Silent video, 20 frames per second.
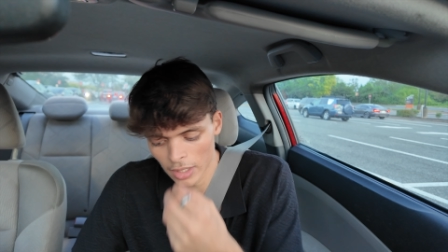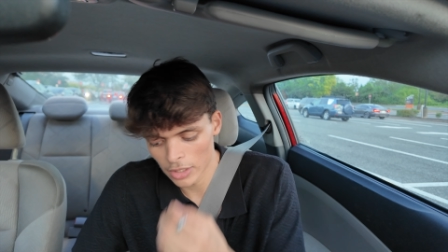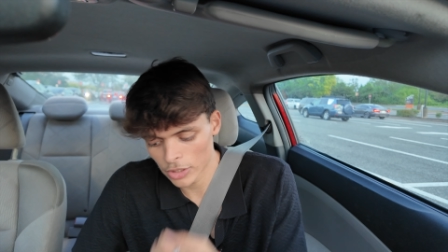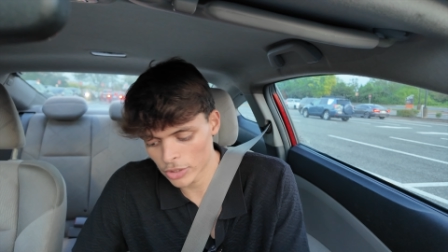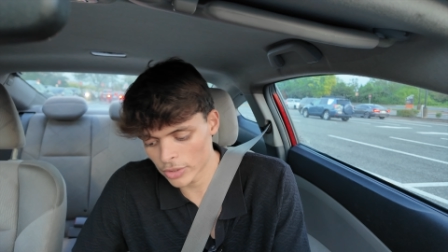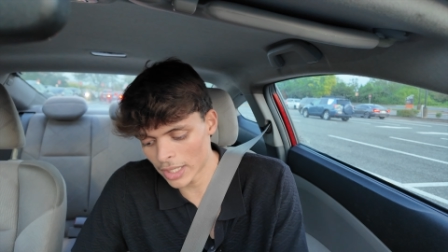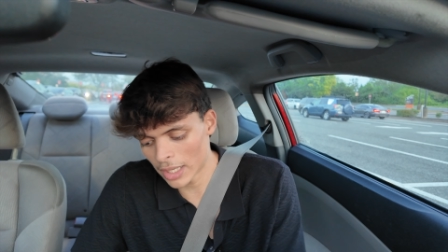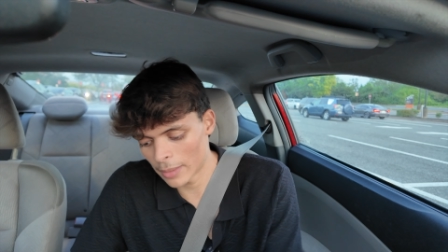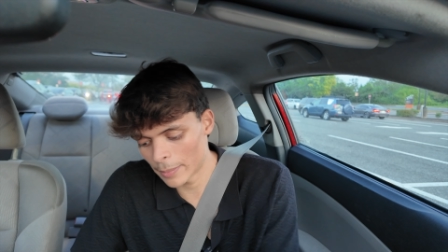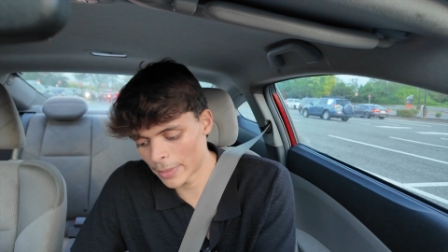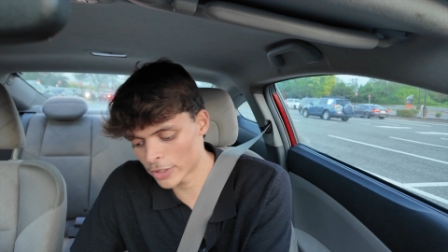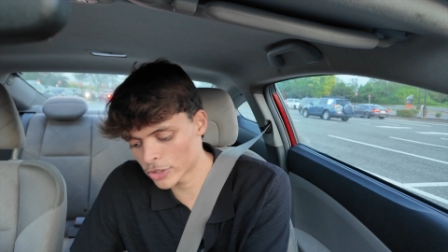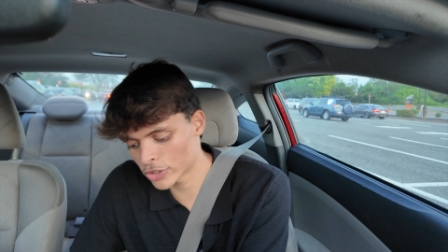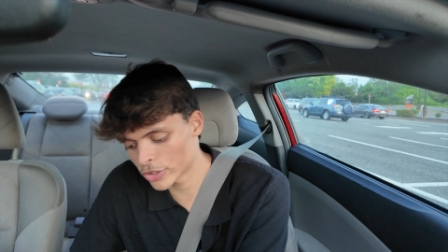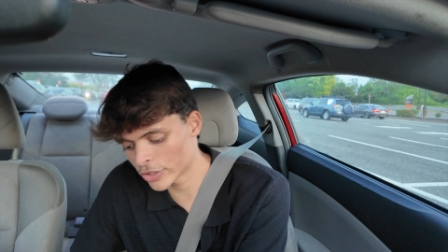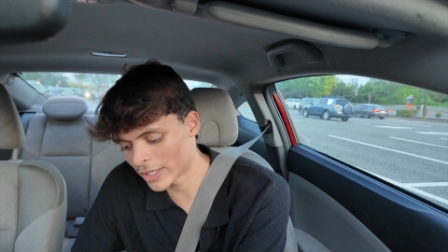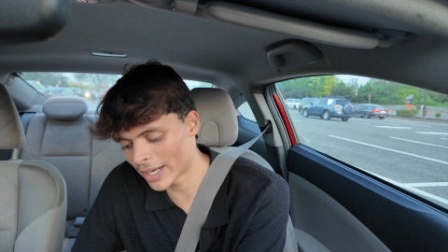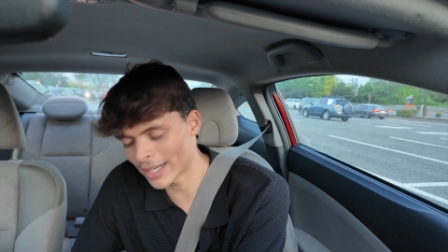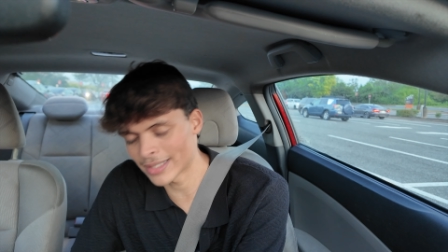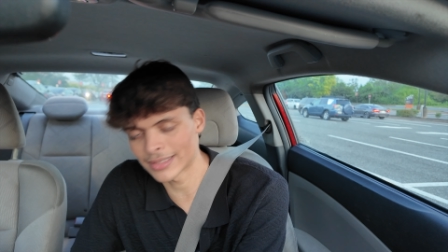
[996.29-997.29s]
so, yeah, make
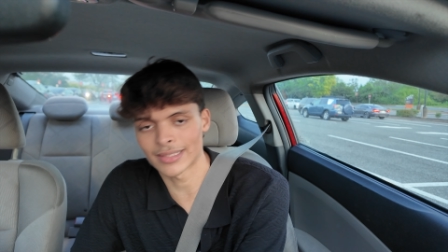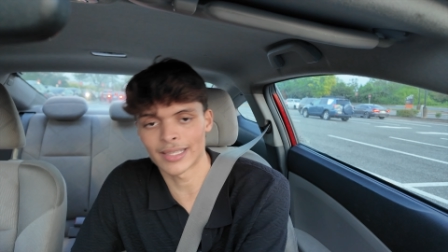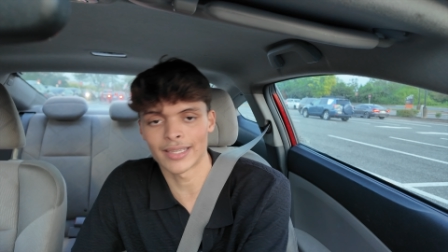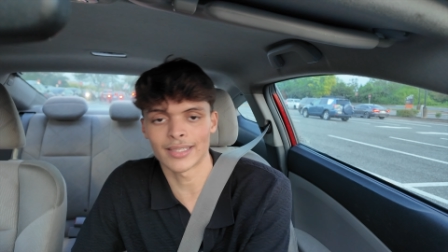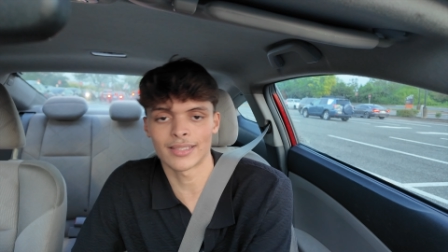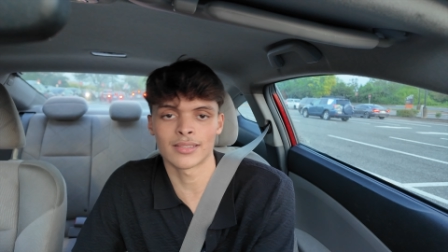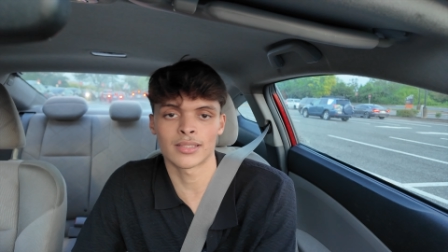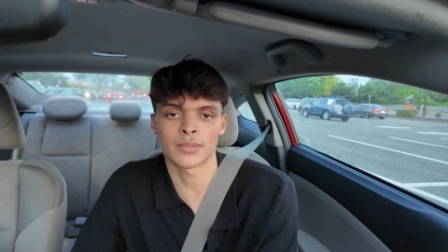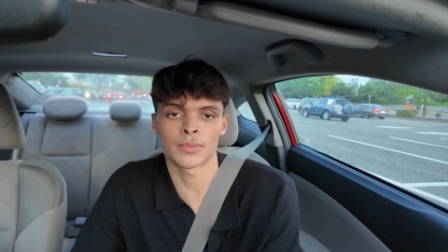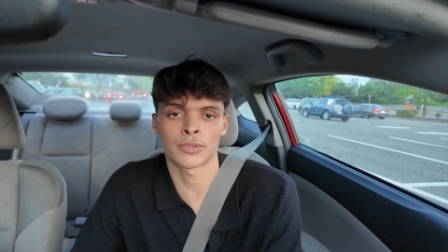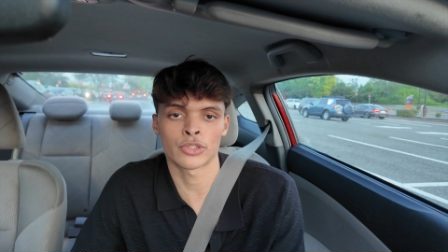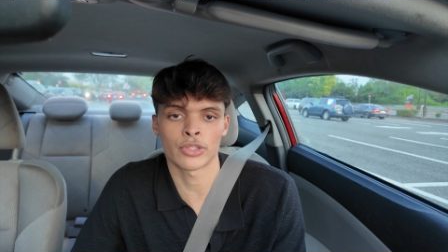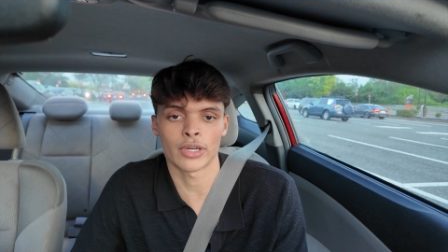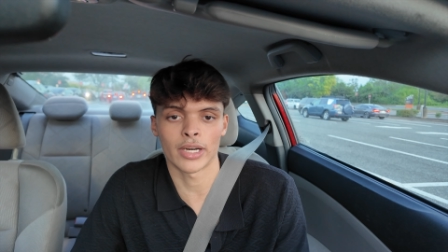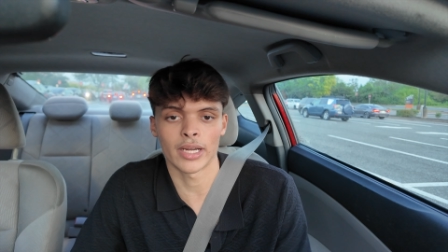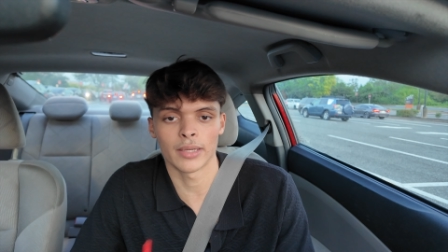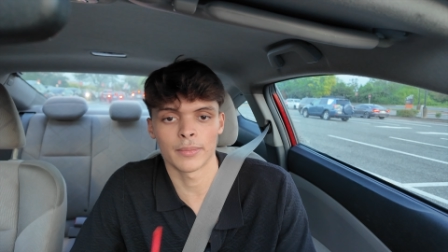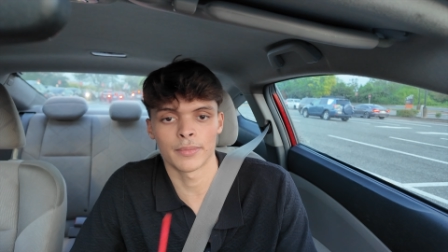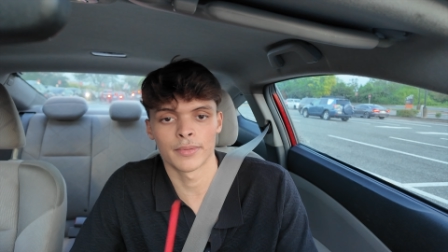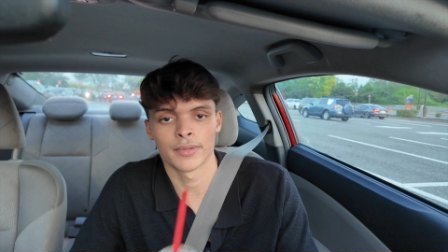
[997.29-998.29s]
sure you guys like and
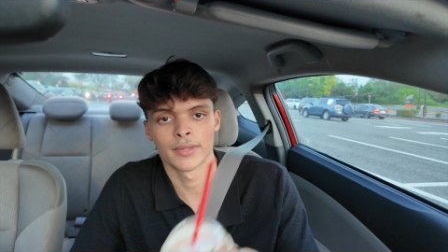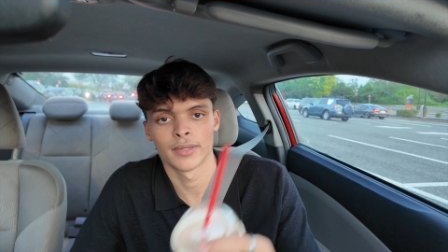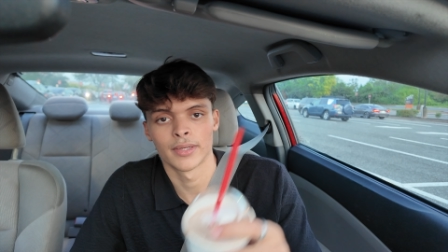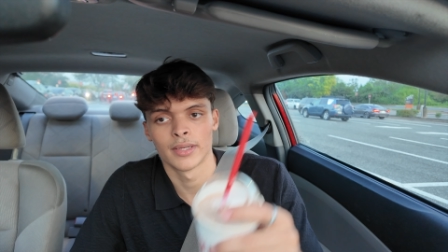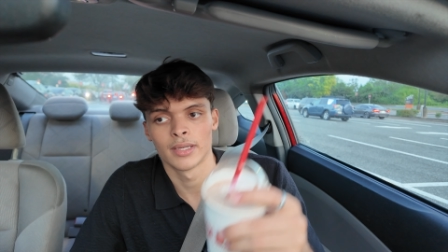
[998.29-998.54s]
subscribe.